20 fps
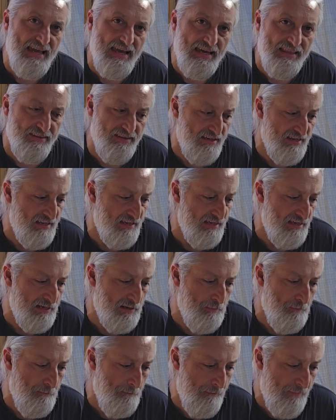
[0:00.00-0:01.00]
and
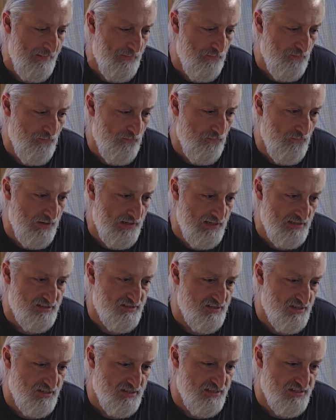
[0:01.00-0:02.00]
then when it
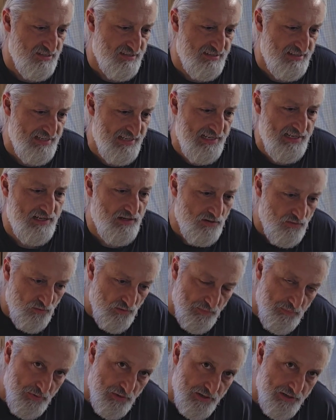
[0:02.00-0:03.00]
starts to stink,
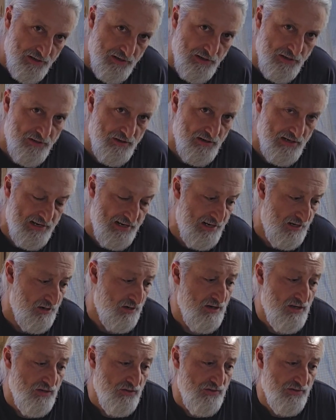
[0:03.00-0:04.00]
we put another layer.
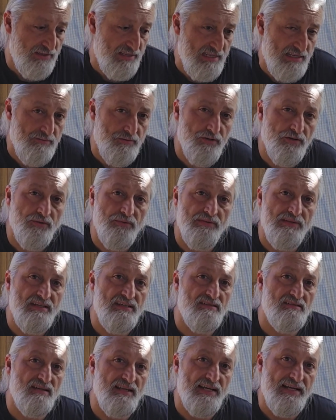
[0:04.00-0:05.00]
You keep doing
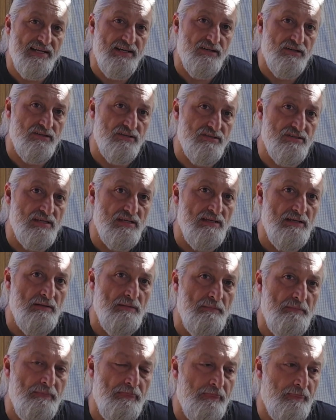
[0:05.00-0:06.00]
these layers,
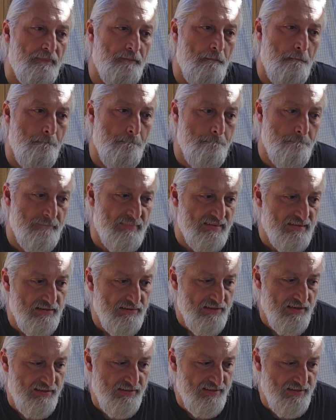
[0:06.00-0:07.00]

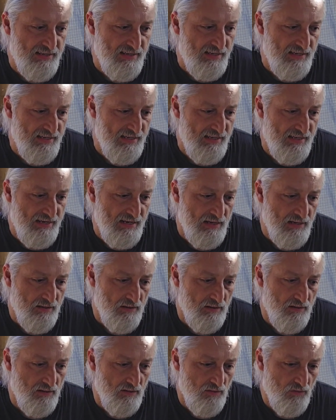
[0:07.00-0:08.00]
and then
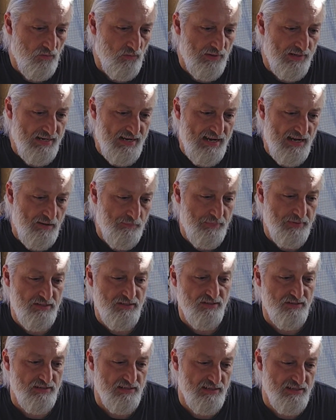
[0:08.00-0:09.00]
what
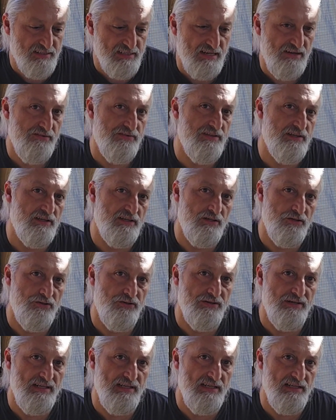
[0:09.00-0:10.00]
happens is everything
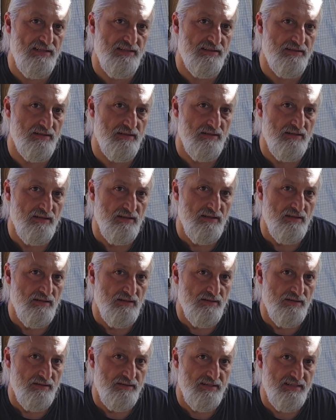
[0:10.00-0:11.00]
underneath
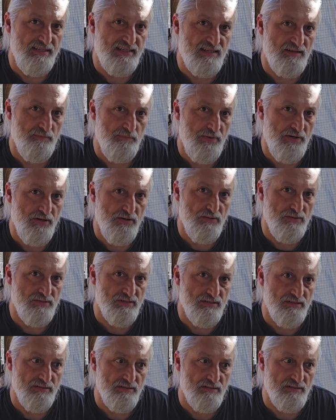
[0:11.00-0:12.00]

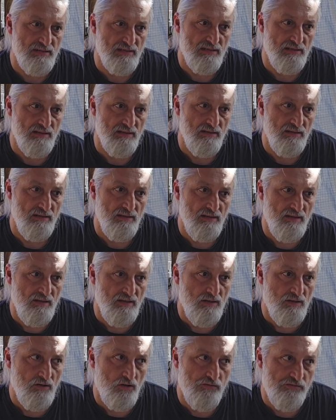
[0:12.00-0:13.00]
decomposes
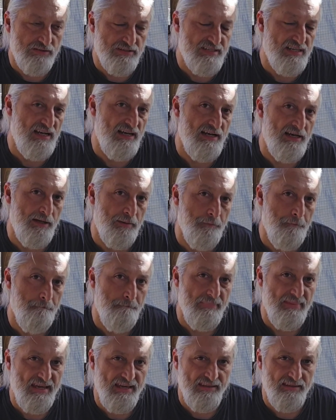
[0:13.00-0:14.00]
over time,
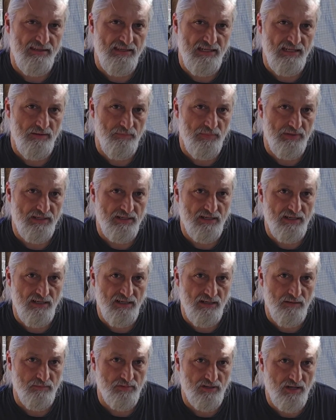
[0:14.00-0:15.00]
and then it
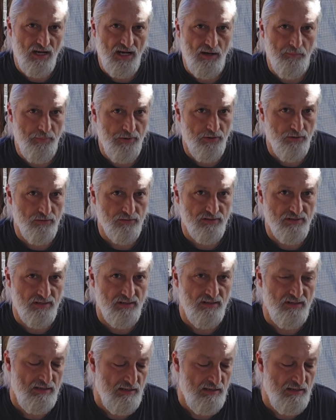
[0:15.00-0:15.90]
becomes compost.